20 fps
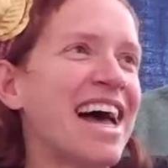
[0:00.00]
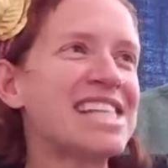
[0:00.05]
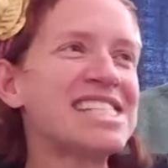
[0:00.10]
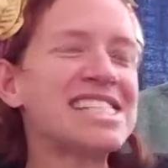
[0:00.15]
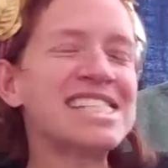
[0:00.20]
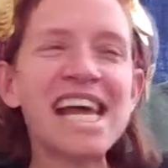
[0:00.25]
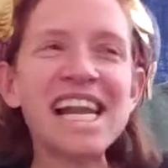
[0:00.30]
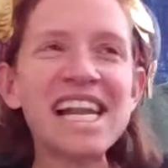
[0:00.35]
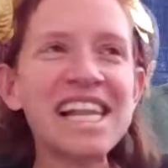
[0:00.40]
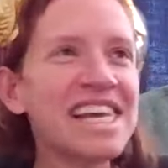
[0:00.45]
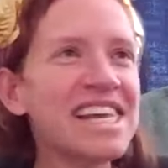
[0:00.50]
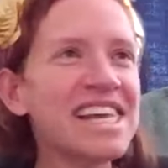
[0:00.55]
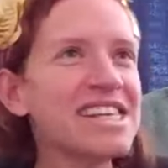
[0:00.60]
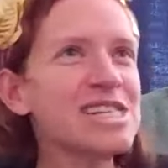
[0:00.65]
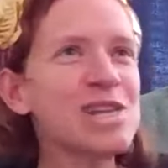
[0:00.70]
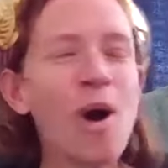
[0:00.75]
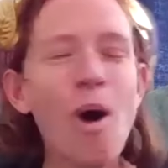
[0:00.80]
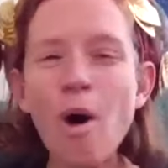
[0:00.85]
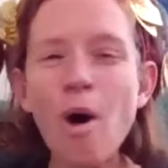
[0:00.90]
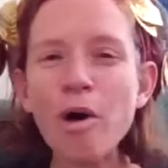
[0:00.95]
And suddenly
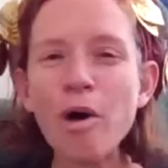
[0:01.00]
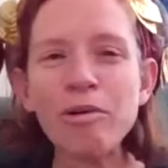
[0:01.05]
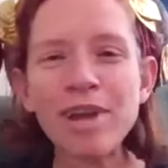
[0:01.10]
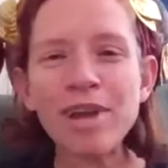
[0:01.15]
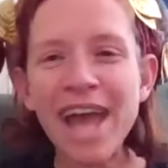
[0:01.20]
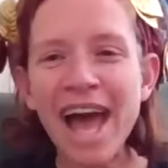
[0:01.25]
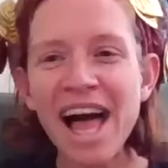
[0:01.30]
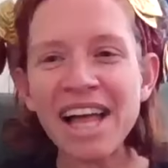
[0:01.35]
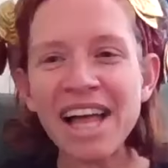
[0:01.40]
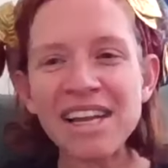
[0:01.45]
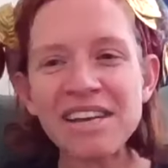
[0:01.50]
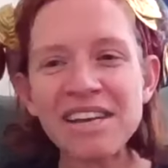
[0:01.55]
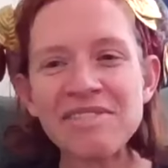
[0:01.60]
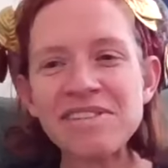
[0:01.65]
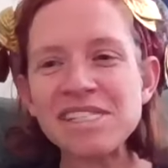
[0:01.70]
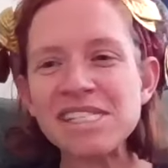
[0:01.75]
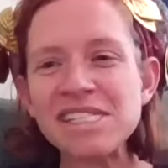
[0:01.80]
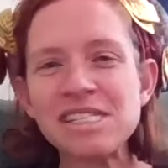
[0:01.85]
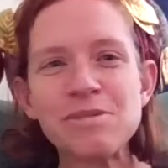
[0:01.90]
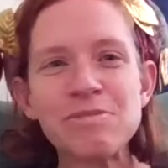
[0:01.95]
this whole reality
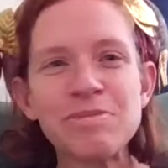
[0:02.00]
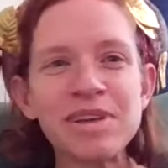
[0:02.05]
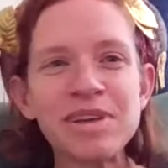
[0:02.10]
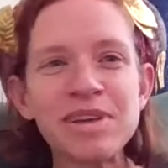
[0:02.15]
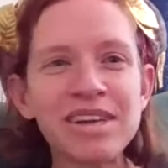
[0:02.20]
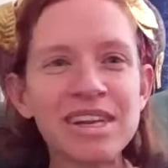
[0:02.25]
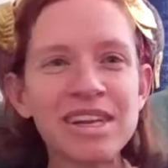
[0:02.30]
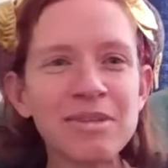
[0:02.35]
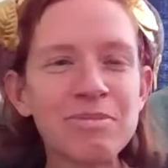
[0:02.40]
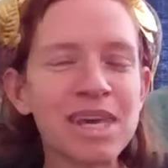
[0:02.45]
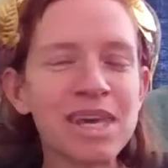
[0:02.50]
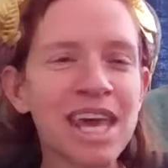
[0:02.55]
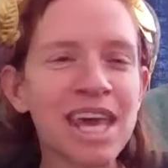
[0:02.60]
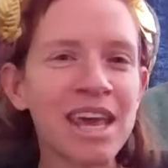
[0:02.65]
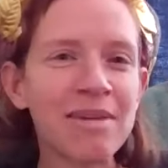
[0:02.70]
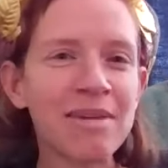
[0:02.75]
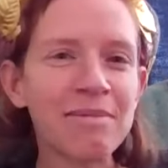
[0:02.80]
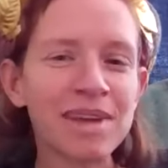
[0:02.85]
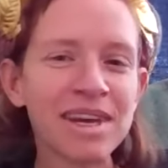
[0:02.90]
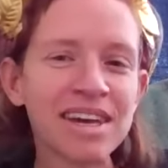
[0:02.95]
of instability
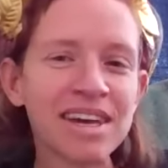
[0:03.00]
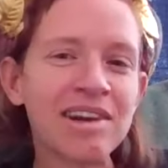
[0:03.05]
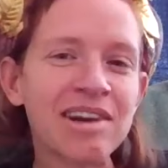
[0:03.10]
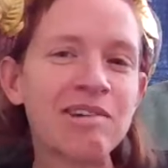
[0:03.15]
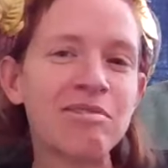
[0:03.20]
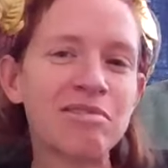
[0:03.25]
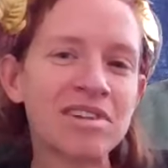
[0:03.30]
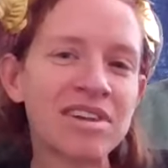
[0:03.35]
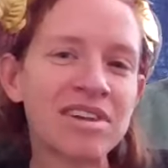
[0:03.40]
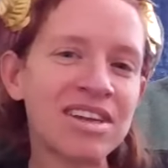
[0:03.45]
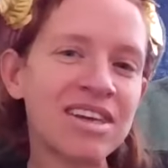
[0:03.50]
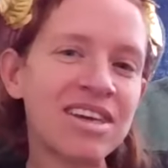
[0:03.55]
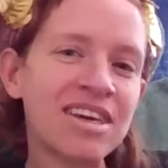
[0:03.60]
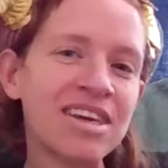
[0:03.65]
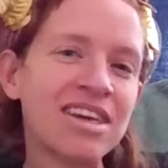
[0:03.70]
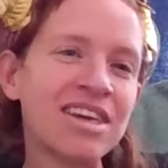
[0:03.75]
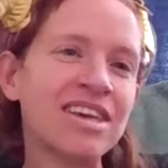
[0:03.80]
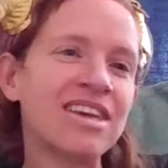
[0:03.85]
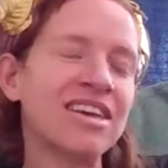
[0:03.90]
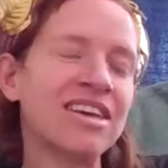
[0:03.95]
became like a
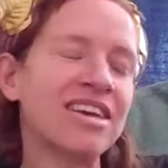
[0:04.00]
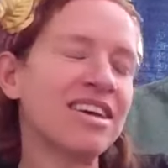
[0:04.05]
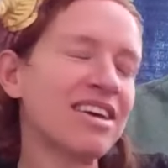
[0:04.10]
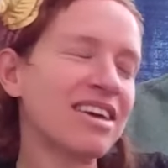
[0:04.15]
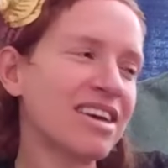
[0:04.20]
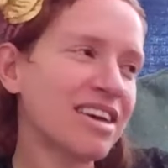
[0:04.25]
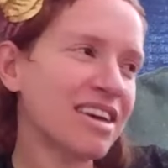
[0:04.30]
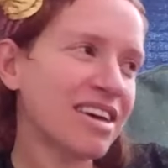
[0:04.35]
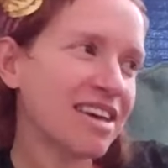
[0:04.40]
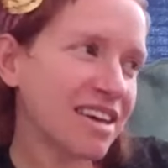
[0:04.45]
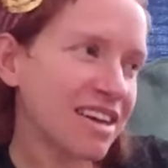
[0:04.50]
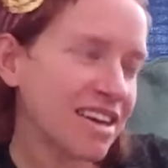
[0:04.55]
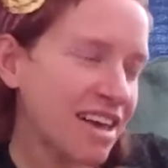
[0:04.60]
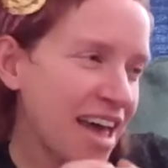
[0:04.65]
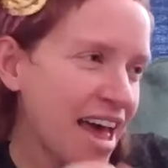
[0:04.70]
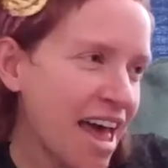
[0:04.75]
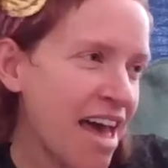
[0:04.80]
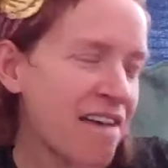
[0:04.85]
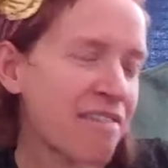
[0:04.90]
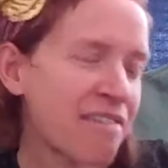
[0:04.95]
really
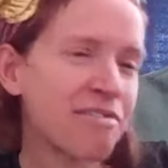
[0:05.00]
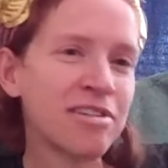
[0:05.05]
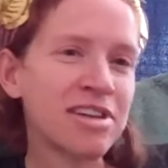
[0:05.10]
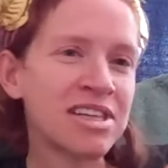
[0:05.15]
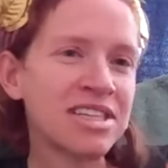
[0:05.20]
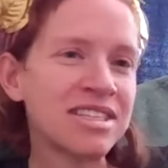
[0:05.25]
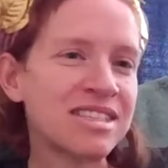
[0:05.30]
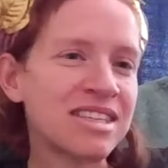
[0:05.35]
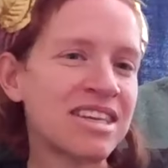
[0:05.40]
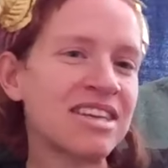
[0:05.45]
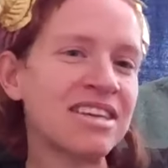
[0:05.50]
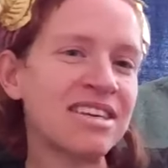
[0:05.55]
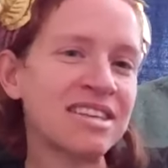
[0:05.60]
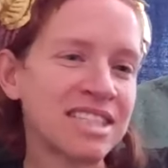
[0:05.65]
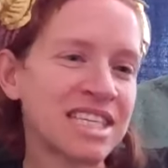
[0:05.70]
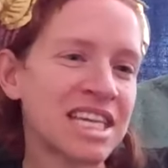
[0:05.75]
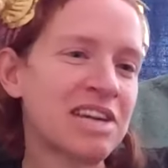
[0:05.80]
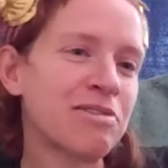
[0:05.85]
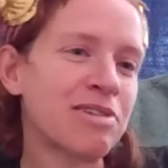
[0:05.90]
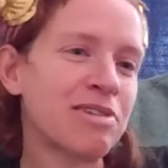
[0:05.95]
every
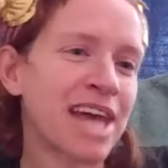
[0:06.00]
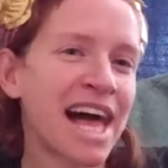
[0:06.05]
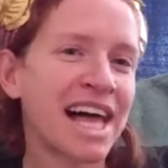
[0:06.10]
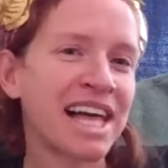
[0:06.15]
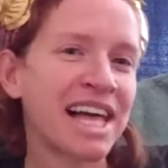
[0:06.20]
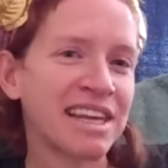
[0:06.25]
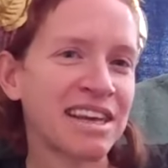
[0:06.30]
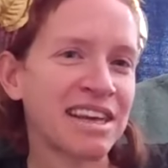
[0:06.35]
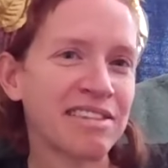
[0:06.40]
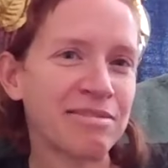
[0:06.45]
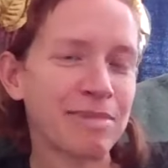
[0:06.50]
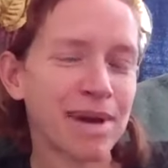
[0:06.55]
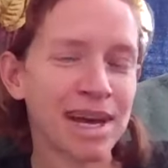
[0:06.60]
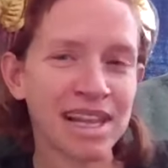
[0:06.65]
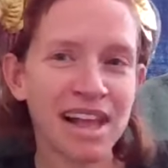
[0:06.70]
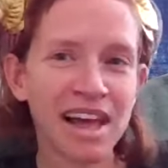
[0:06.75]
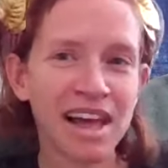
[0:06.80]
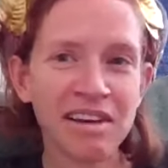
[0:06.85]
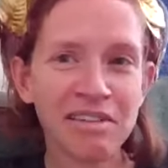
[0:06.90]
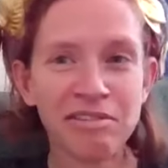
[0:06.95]
single day reality of
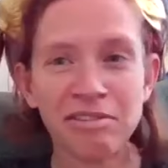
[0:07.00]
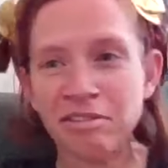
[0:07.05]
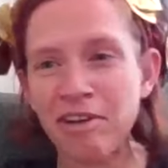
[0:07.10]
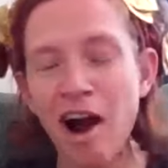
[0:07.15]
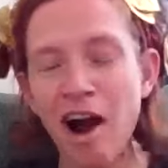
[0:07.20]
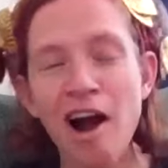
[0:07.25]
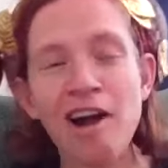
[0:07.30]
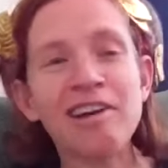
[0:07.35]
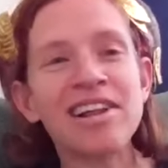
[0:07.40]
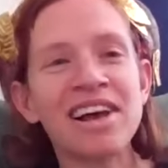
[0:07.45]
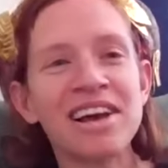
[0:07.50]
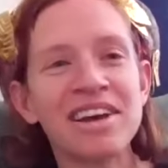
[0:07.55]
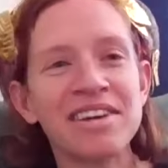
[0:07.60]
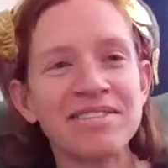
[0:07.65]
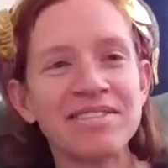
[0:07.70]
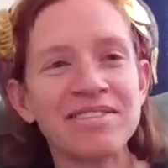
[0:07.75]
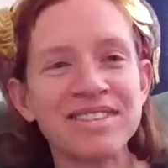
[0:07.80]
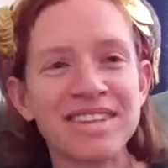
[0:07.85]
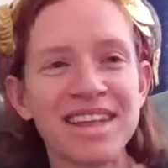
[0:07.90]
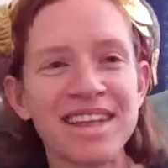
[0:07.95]
my life, of our
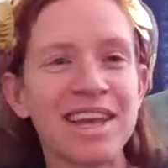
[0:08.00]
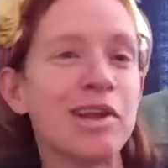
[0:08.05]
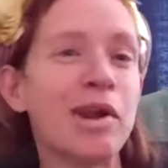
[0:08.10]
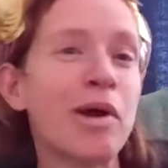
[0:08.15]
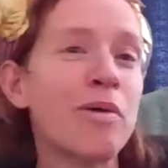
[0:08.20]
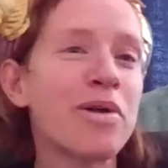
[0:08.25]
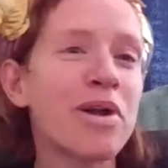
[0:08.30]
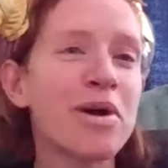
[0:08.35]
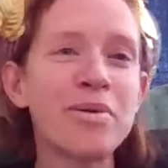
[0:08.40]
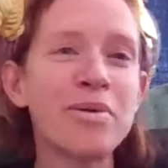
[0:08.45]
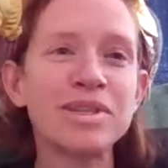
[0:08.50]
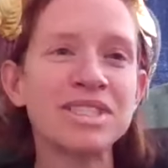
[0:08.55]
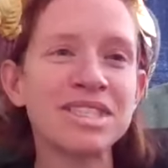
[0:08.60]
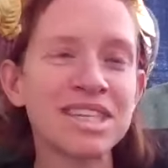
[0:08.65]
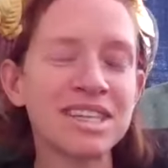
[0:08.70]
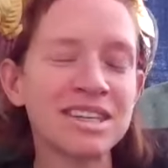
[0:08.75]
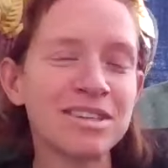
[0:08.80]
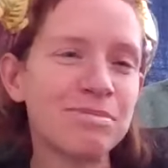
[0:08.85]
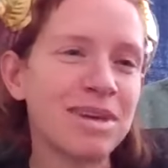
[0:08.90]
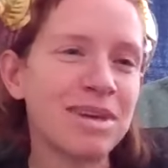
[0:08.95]
life, that you don't know
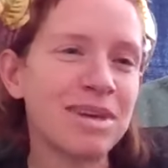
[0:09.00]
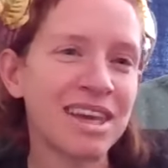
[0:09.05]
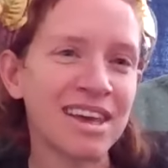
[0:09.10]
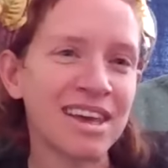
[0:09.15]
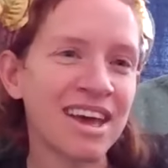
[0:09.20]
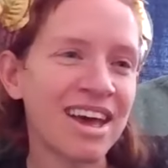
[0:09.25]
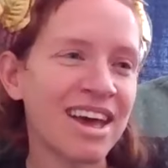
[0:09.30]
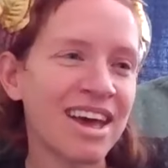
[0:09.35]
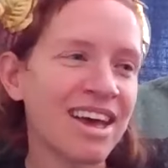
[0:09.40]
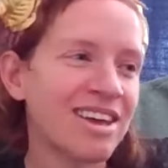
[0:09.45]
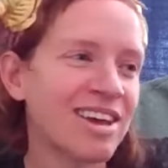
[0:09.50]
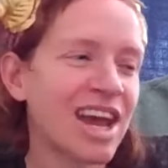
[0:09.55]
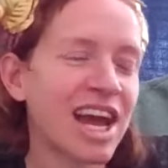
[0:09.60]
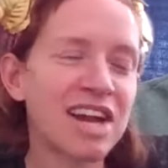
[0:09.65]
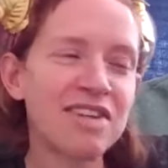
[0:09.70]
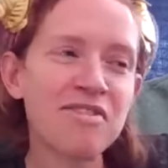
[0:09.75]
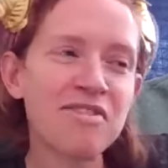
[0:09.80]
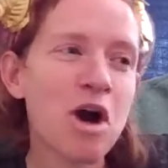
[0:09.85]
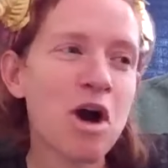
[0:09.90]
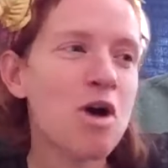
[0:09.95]
what's going to be. You
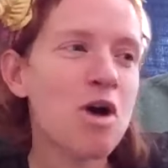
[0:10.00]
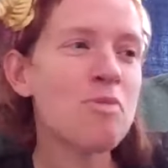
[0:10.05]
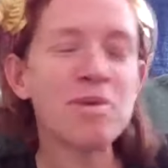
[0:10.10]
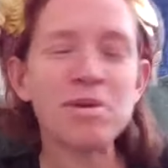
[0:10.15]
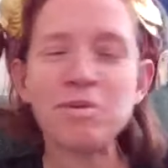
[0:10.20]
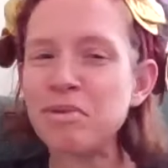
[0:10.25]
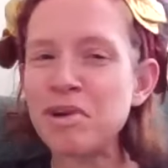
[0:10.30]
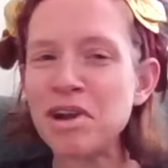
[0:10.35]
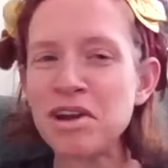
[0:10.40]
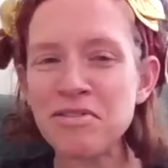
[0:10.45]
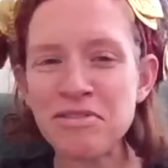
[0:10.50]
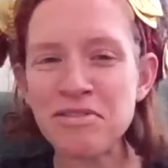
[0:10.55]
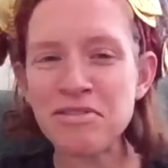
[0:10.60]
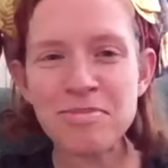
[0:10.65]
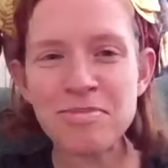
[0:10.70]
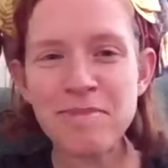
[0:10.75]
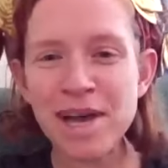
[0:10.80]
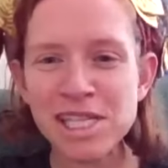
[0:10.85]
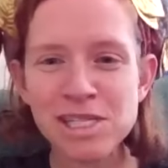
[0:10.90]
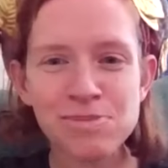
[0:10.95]
kind of hope and pray
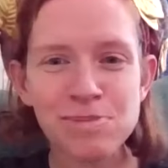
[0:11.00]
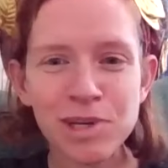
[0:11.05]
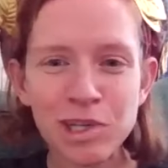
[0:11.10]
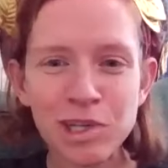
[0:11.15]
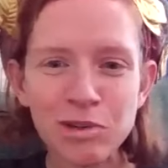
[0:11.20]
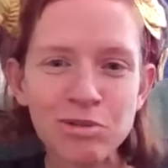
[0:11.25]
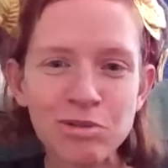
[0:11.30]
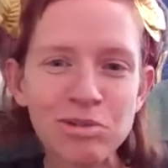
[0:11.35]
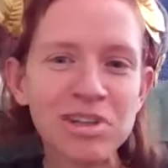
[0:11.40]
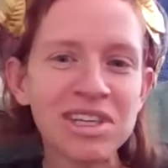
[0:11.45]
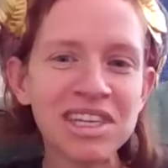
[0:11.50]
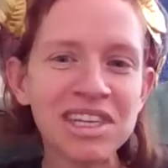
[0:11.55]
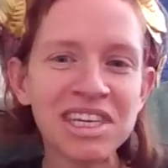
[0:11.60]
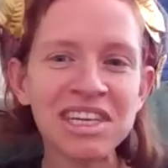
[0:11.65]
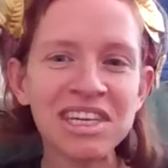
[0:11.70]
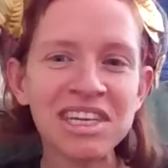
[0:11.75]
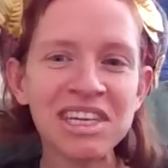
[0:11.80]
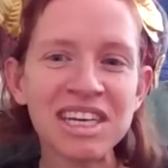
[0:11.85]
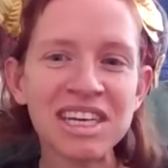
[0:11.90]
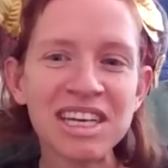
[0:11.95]
for the best, but you
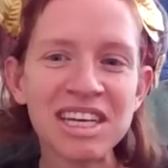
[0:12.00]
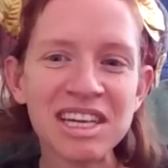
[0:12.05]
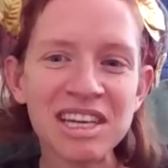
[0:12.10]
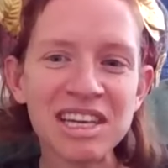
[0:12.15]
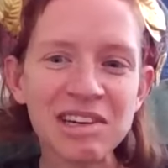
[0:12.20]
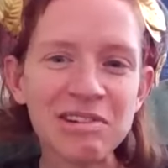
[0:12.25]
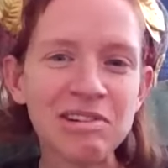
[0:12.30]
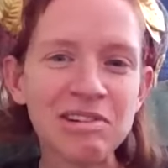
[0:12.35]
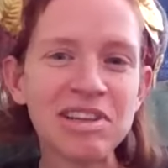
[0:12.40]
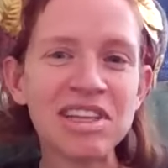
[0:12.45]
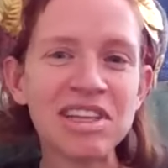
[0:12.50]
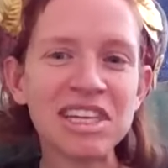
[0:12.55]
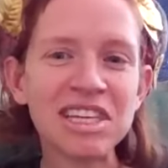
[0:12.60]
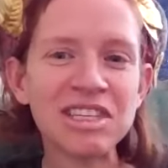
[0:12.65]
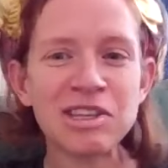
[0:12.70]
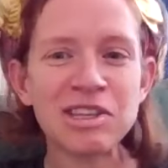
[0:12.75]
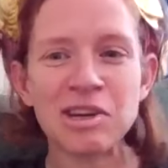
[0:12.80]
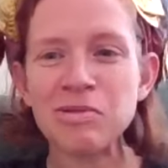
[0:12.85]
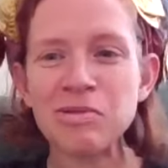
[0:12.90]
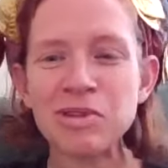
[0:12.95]
really,
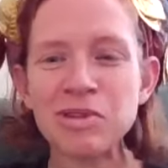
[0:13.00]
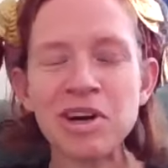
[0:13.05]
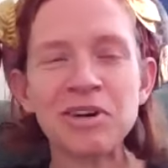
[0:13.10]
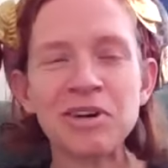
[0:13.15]
really don't